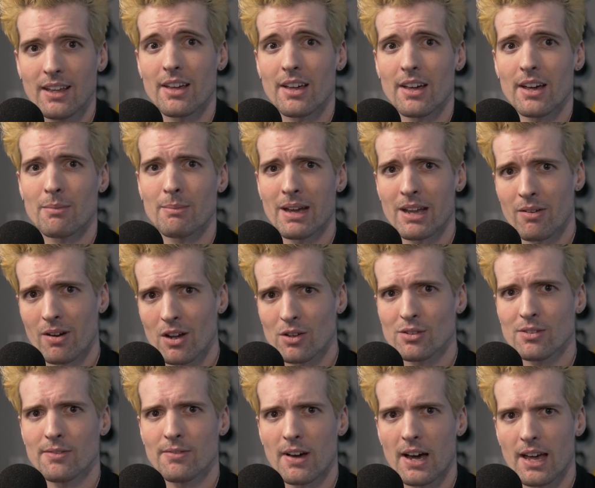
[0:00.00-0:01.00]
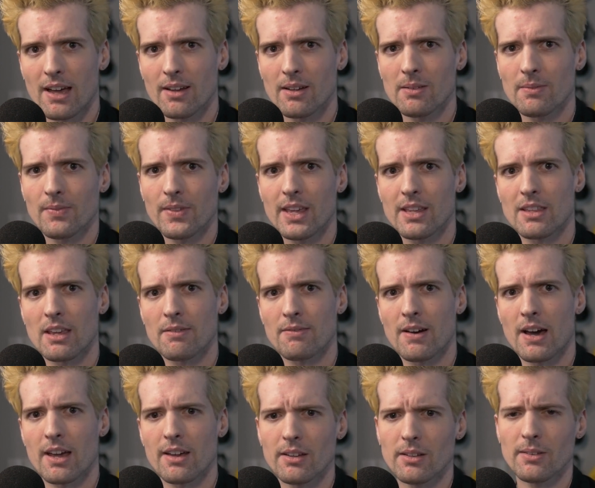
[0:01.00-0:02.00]
a migration file is a
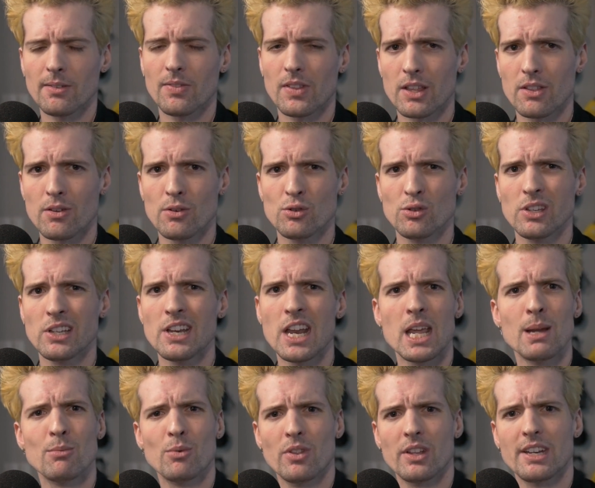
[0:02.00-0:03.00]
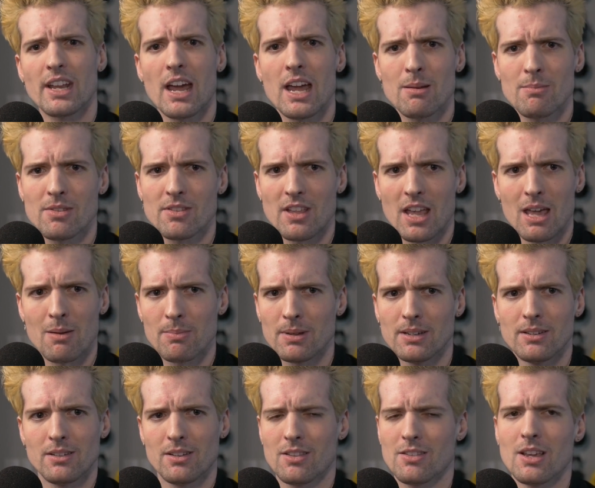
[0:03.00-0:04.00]
file that's usually named with a timestamp
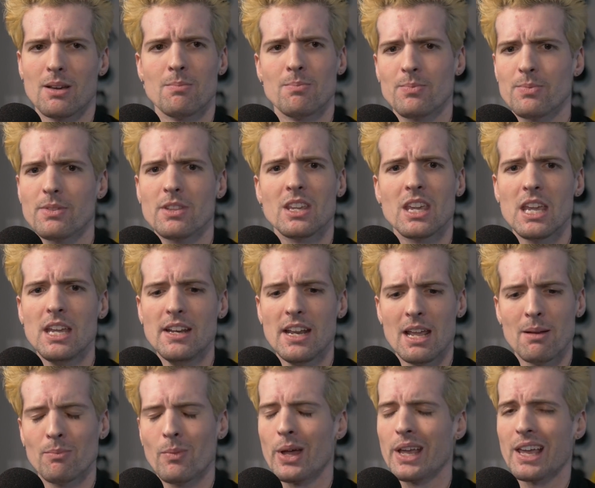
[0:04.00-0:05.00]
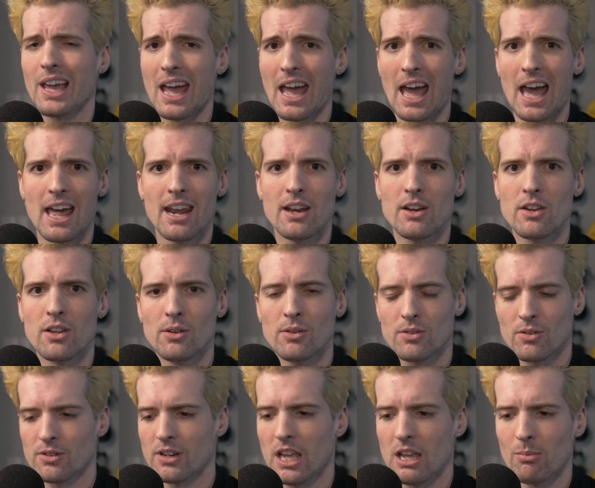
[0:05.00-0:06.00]
and some key name like added
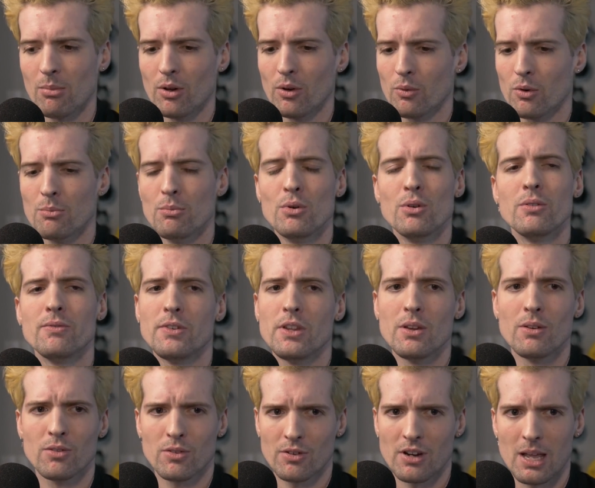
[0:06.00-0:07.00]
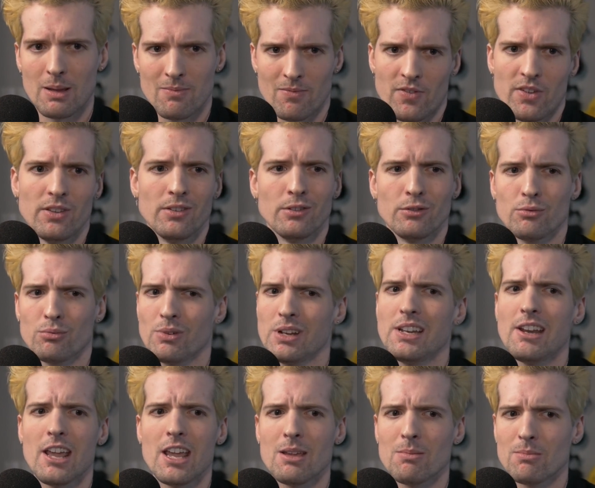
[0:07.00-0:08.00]
user table, removed username field,
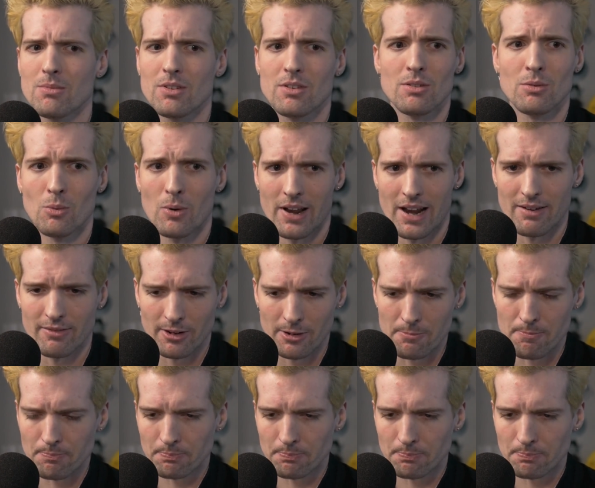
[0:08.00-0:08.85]
renamed whatever.